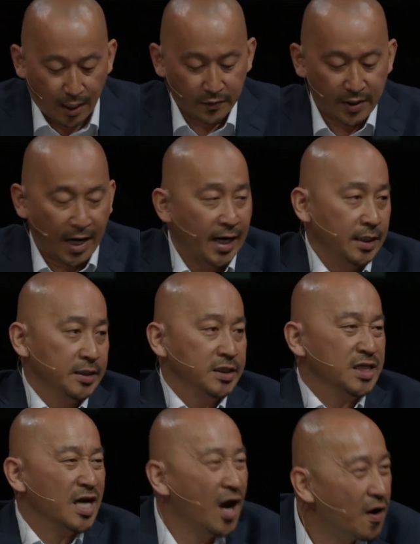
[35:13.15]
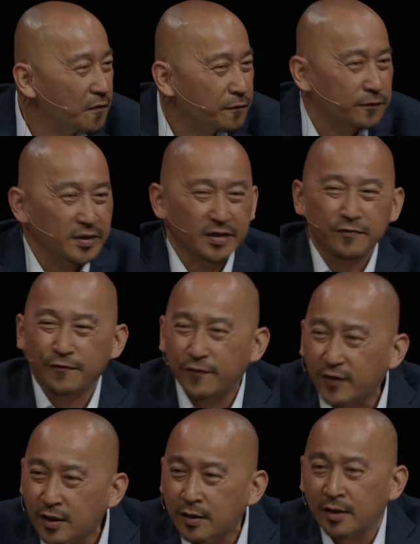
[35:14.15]
on the island. Conflict,
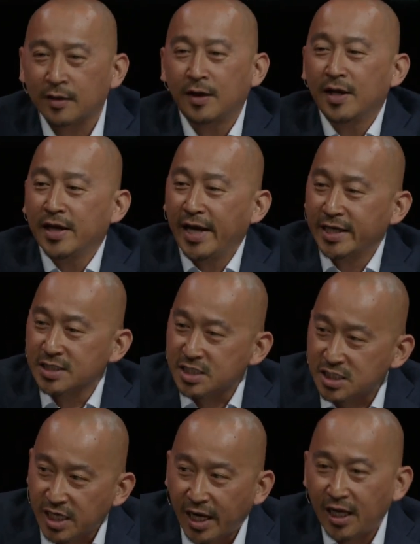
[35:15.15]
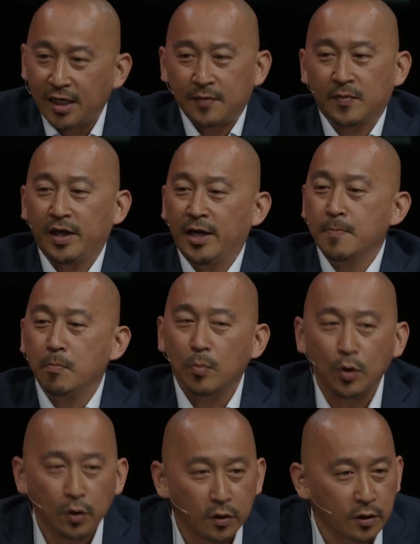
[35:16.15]
fear, and shame, and
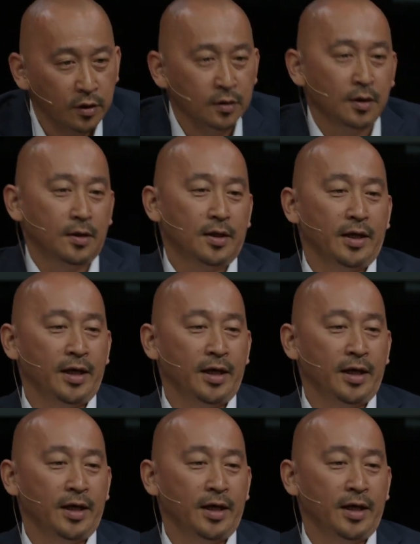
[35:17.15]
murder,